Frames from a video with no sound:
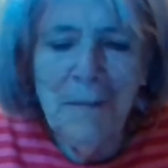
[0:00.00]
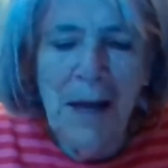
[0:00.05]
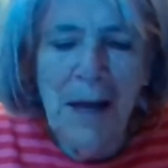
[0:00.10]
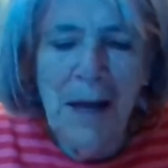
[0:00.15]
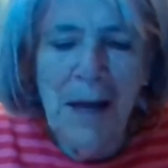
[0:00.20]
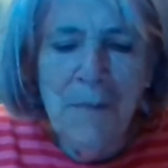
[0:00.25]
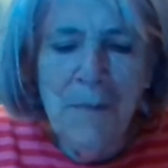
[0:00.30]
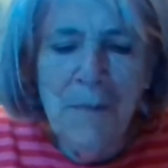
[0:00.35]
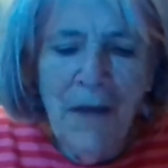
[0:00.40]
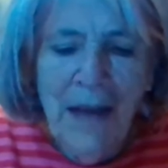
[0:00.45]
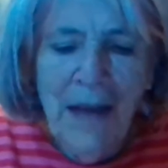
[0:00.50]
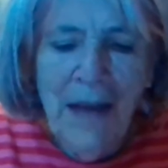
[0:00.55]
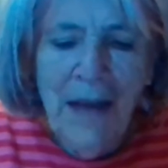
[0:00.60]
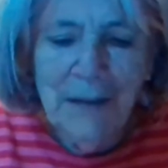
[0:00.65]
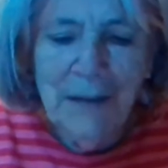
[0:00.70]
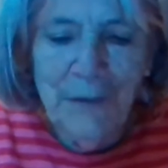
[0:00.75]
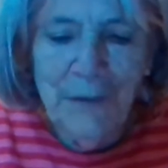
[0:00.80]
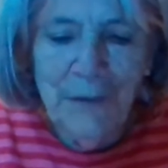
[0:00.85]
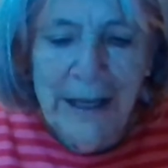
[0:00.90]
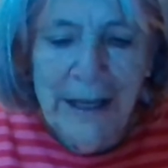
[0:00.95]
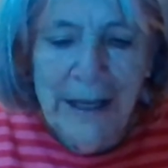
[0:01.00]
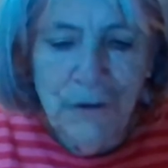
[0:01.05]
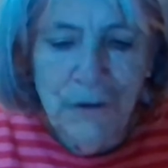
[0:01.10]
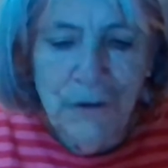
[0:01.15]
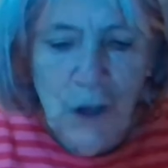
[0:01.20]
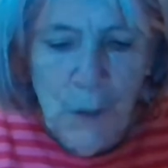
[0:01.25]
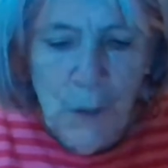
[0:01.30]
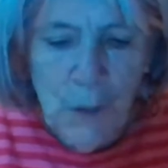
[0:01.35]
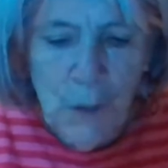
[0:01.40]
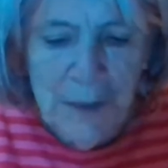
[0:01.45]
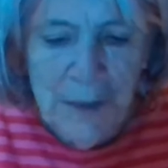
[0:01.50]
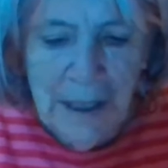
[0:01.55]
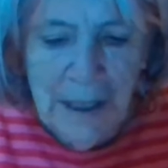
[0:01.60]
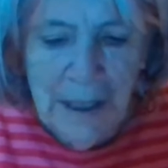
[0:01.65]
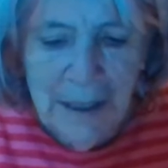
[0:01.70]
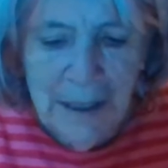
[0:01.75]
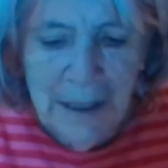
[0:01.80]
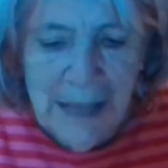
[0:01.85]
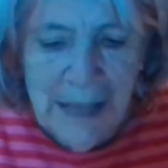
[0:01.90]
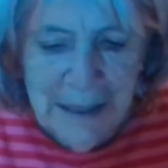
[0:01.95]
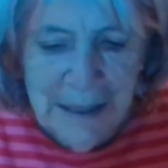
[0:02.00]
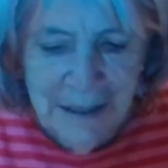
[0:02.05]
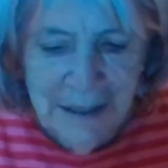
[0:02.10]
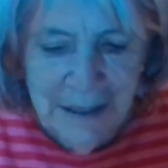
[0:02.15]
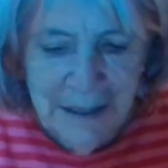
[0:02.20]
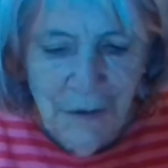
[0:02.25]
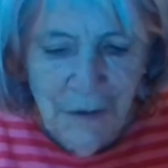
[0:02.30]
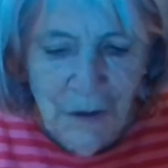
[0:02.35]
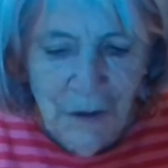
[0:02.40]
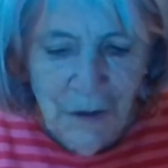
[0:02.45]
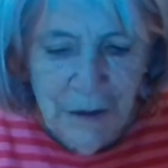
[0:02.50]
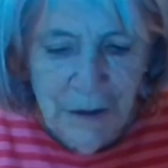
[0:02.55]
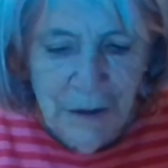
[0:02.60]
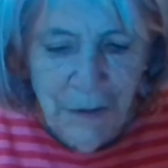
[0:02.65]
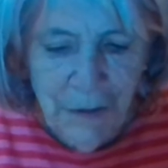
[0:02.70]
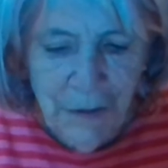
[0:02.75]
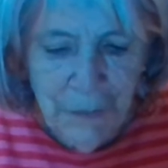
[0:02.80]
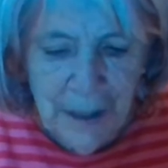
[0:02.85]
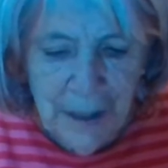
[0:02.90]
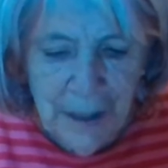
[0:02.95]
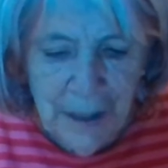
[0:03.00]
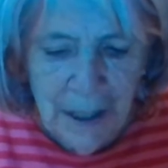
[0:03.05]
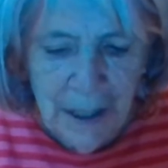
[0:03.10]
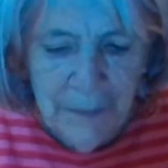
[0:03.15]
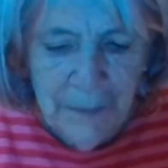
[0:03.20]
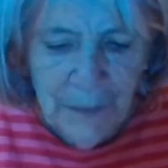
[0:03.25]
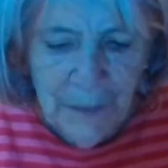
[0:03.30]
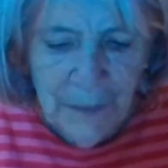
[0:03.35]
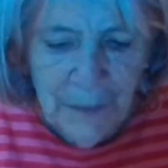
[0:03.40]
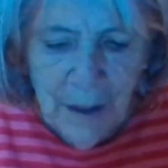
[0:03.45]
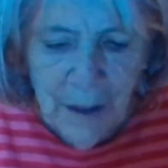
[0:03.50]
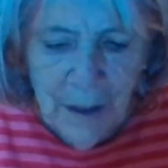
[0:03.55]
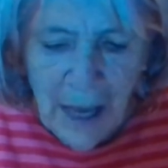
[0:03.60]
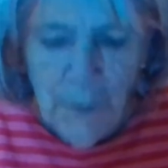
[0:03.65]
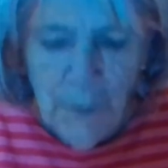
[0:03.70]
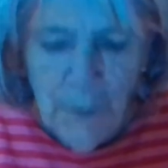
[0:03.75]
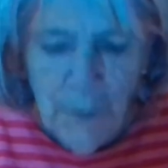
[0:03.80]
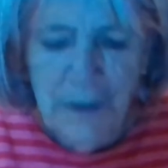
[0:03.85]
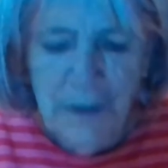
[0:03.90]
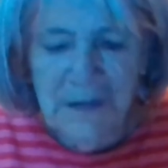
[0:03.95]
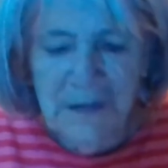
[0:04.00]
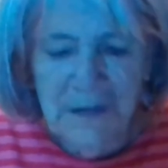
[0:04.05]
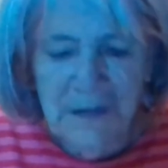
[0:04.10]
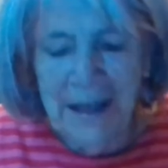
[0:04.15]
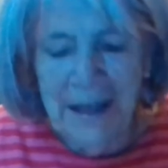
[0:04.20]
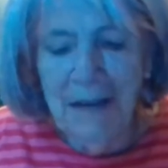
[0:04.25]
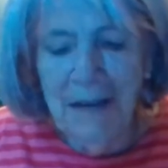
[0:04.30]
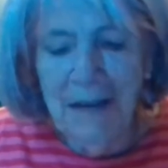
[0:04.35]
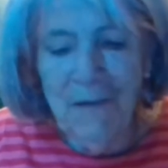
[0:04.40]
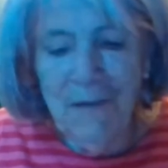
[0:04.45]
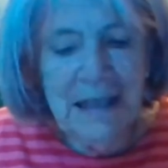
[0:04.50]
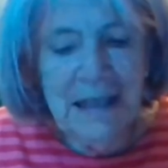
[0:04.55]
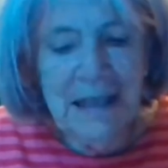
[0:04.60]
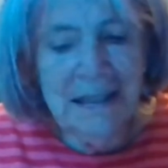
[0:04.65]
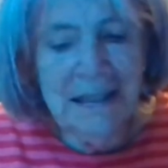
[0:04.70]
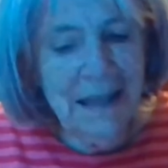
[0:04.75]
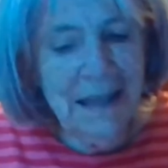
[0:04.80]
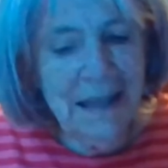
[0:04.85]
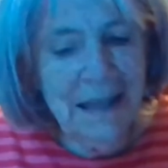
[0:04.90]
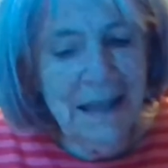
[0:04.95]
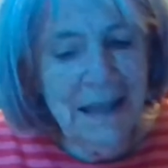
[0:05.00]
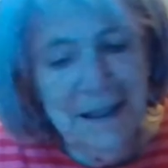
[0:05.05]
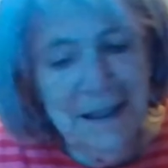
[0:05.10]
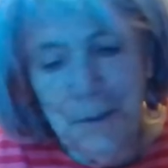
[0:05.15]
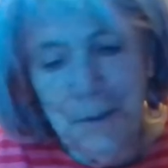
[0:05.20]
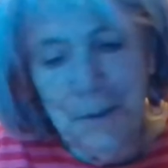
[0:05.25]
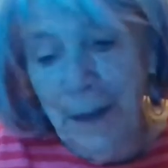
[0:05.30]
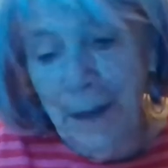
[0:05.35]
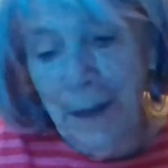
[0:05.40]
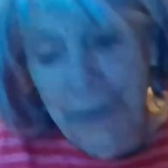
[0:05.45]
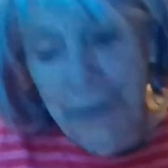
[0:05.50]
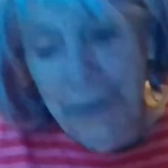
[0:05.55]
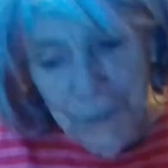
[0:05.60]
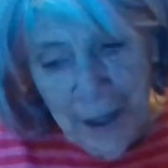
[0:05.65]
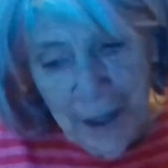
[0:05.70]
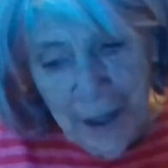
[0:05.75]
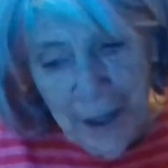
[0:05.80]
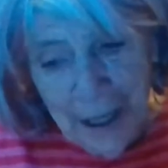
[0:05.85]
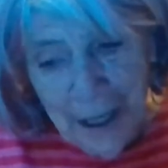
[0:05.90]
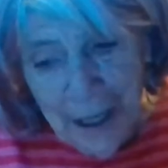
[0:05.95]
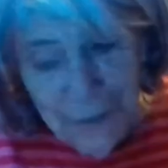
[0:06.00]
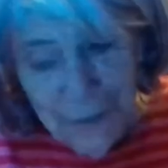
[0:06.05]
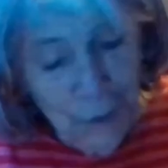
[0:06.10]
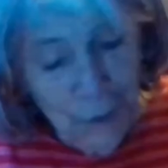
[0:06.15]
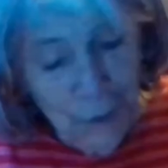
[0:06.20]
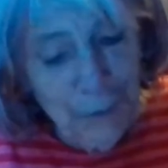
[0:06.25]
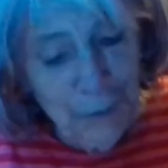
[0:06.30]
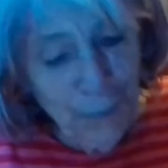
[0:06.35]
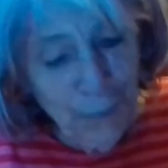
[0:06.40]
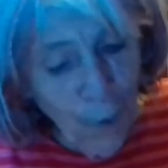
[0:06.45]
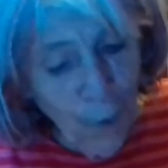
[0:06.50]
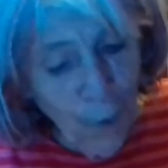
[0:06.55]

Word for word: My mother had fled Germany in 1933 and was then investigated by three, if not